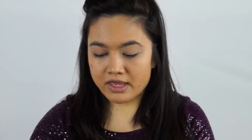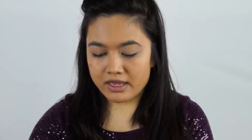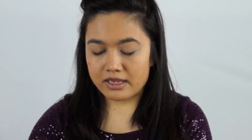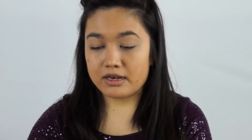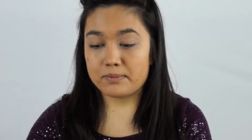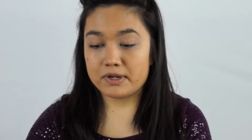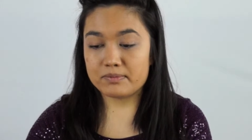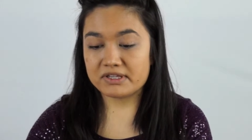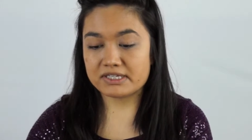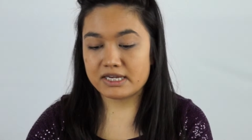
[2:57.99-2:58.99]
and I'm going to
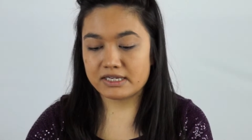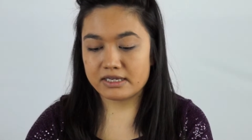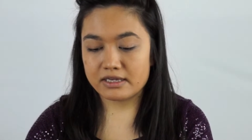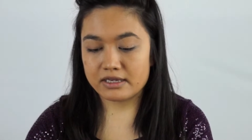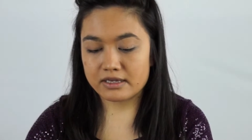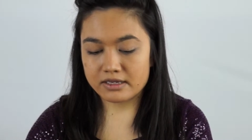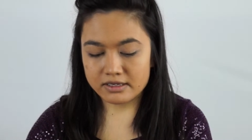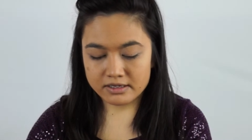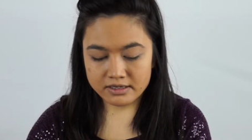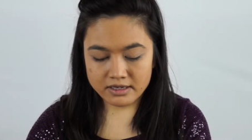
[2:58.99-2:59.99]
be taking
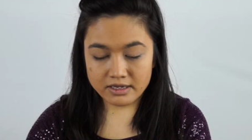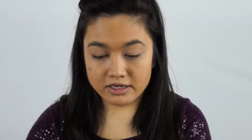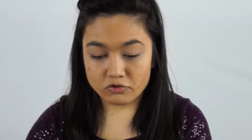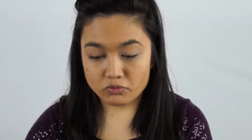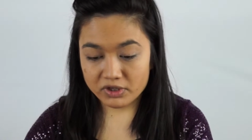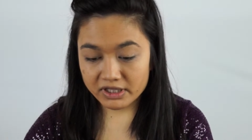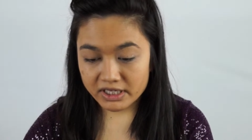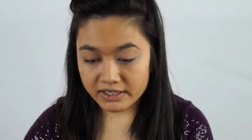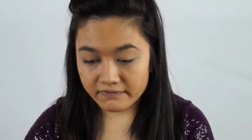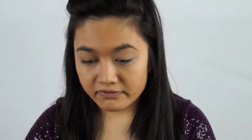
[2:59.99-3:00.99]
a
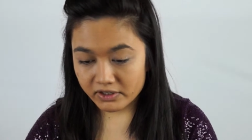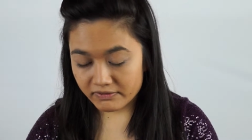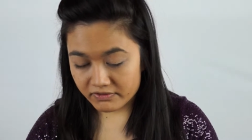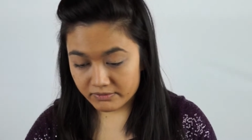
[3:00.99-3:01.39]
really fluffy